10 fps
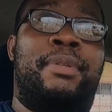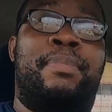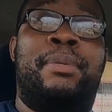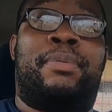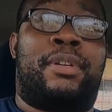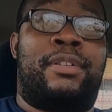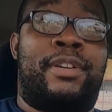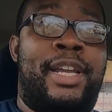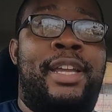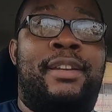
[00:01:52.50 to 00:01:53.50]
the people are
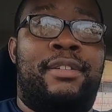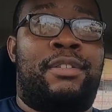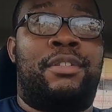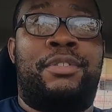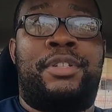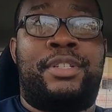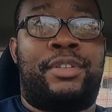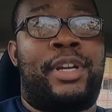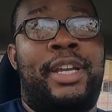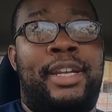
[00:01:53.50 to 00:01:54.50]
great, the culture
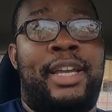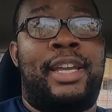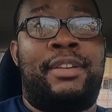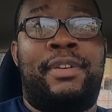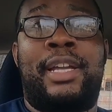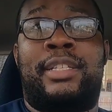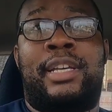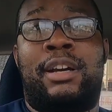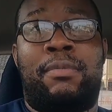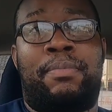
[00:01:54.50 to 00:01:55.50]
is great, and you get
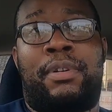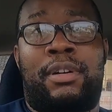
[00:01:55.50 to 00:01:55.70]
to help